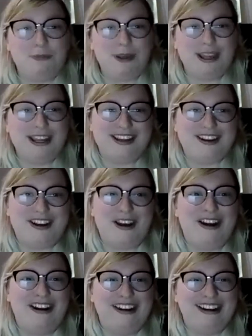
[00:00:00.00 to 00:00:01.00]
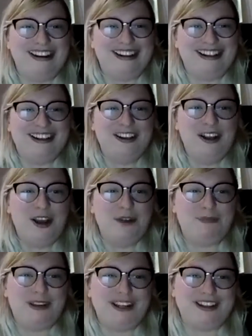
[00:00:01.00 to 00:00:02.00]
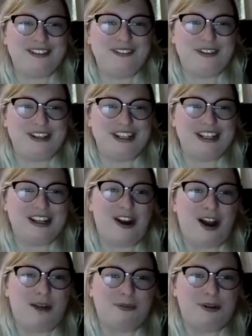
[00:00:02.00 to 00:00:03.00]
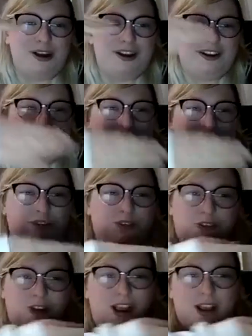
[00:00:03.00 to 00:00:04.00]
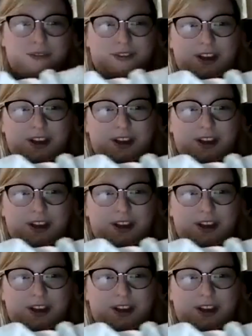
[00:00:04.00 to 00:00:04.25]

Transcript: pink car, a pink-looking cop car, kind of drives